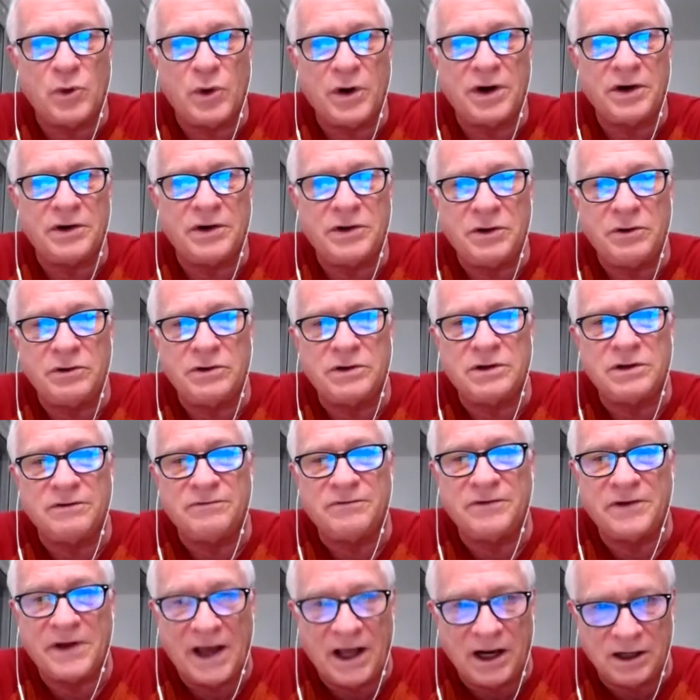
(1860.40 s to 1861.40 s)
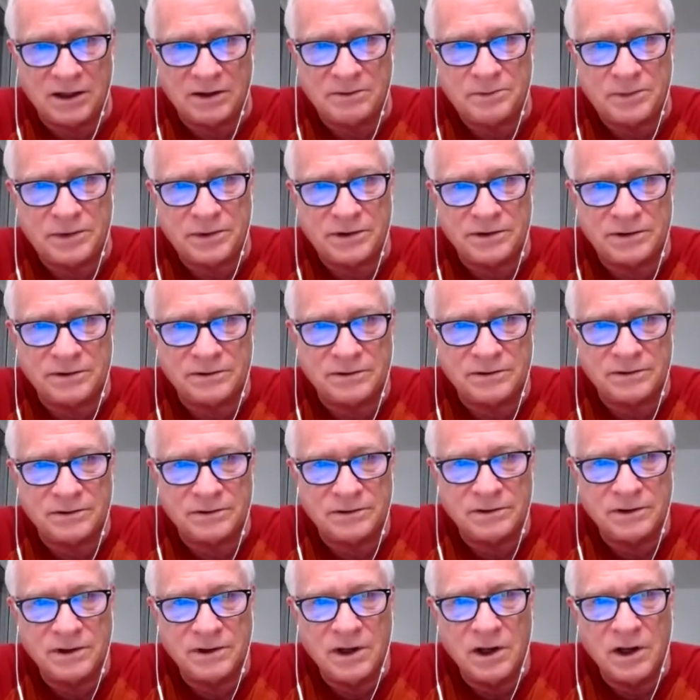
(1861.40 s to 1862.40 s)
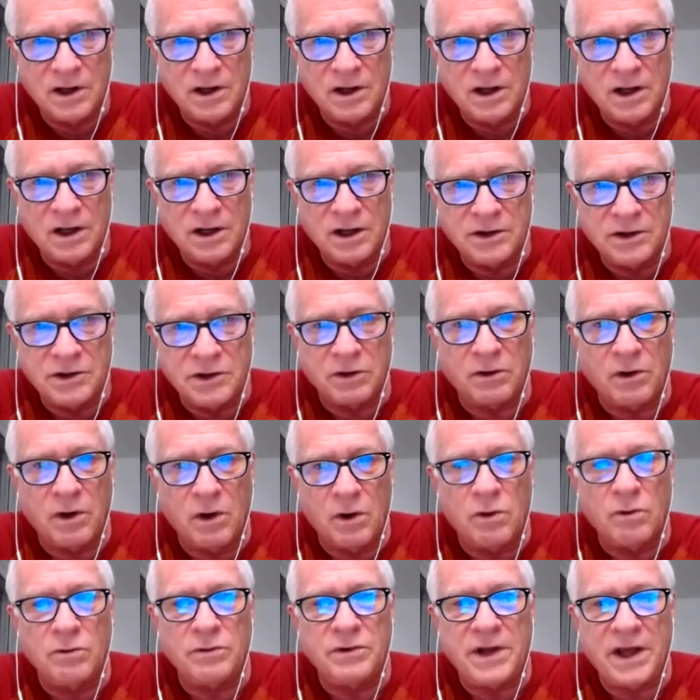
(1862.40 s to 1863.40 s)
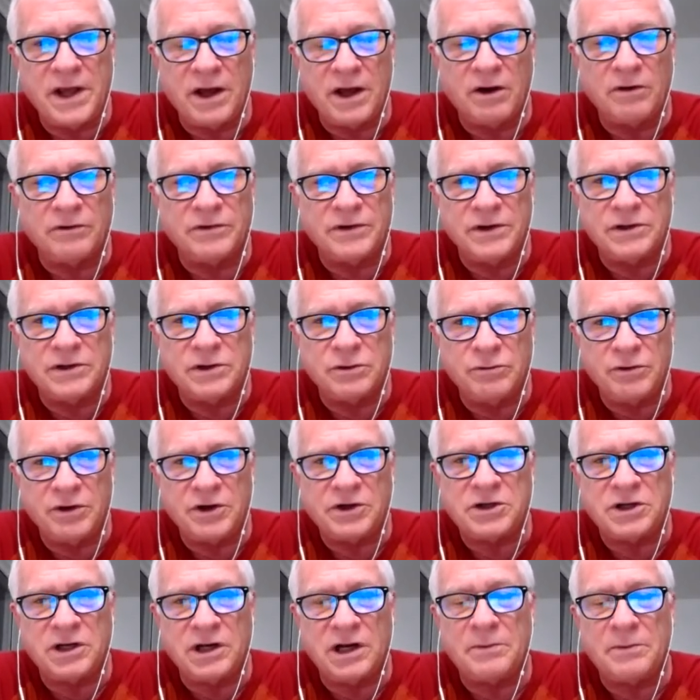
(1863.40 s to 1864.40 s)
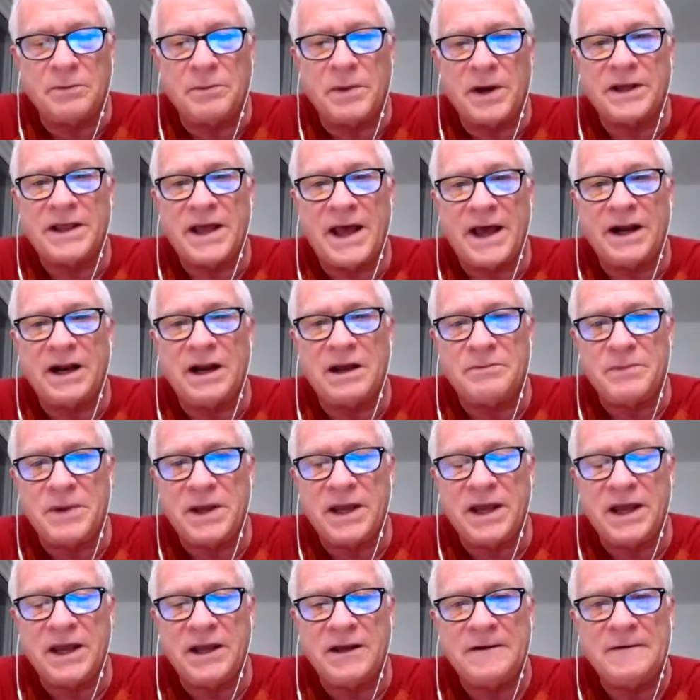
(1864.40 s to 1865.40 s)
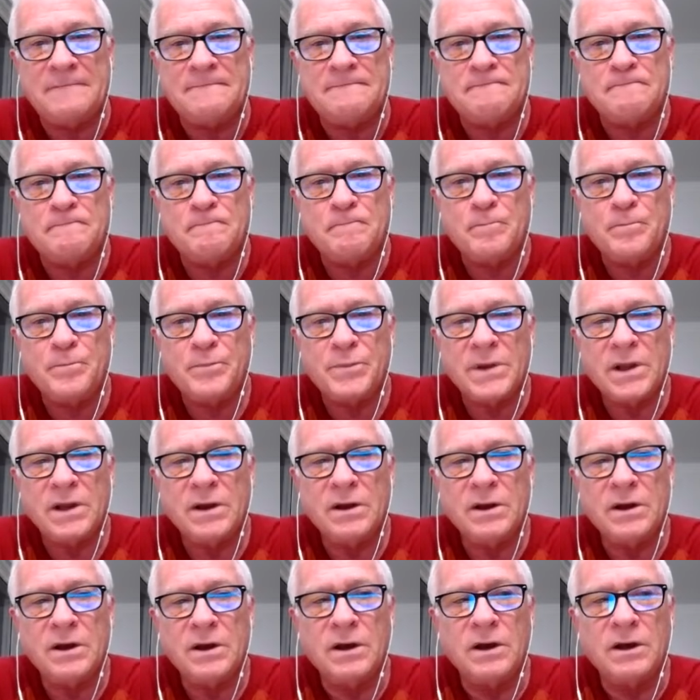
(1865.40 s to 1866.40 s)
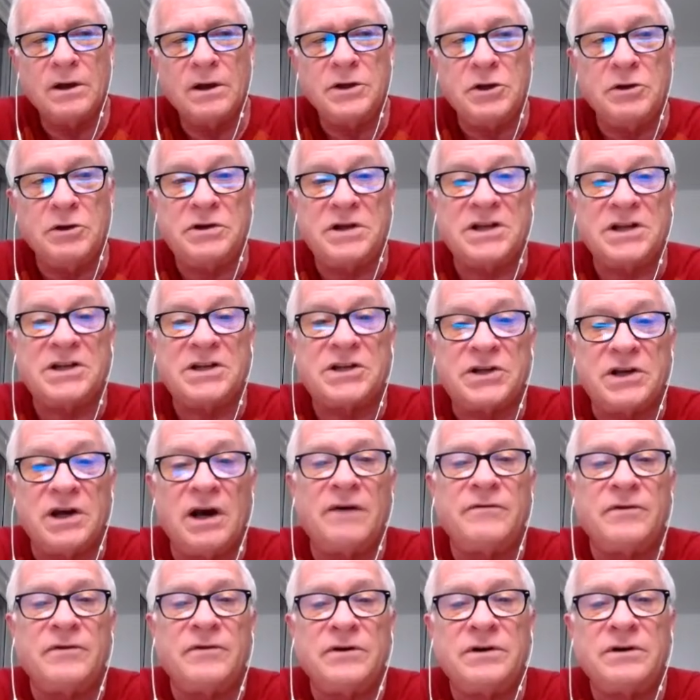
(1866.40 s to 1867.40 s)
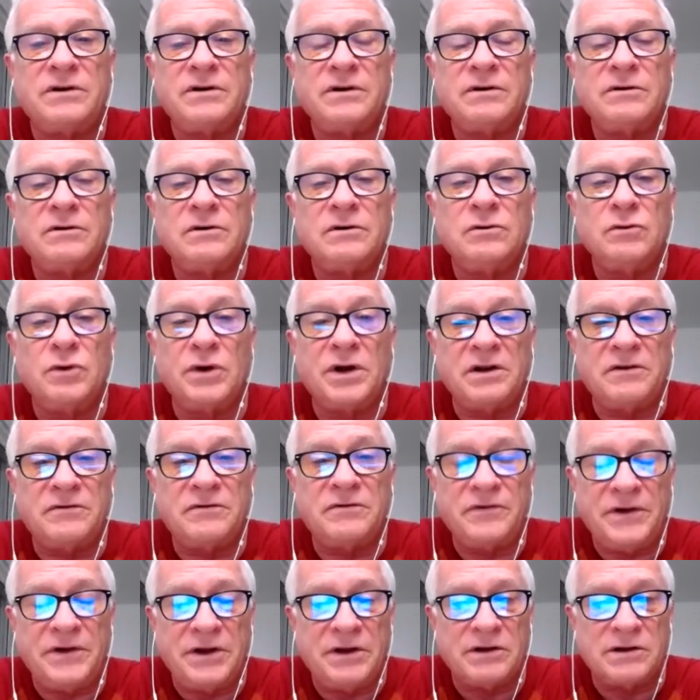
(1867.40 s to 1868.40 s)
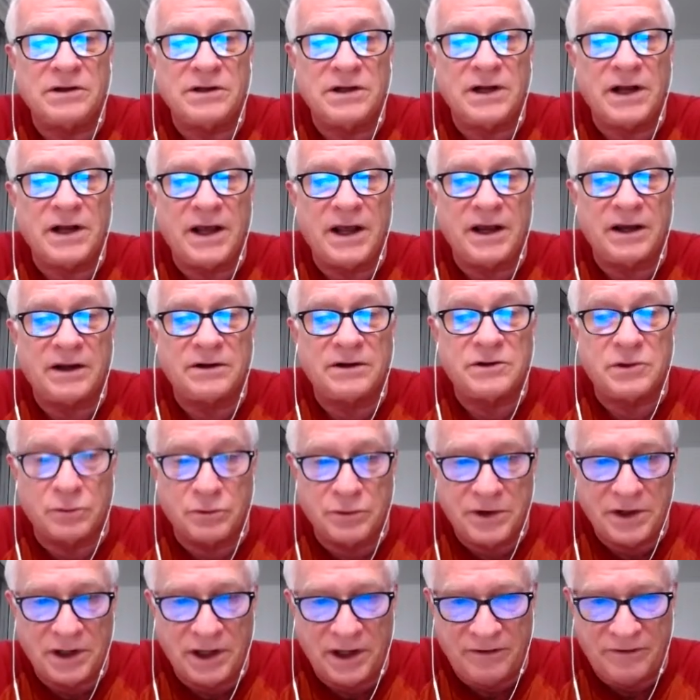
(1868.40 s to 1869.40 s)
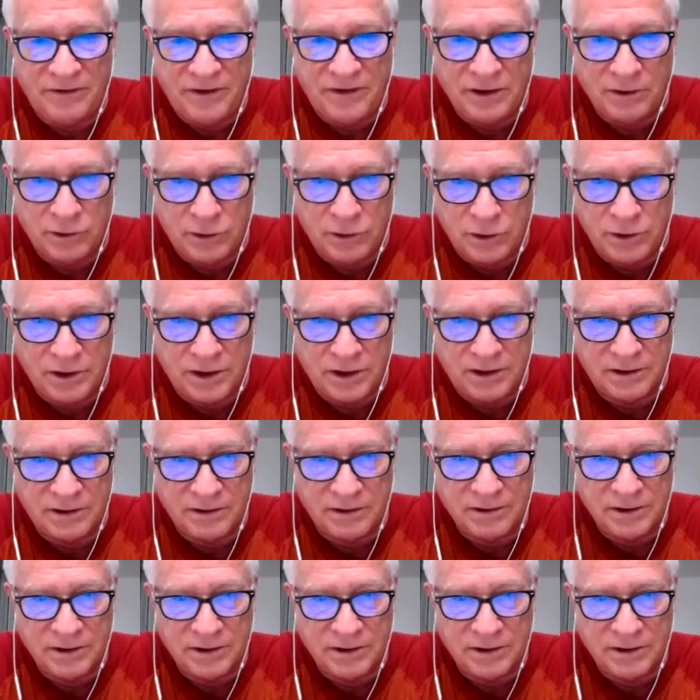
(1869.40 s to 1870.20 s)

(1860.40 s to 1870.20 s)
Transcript: where you develop your own health intuition. And by that, I mean, you discover what it feels like to really feel good.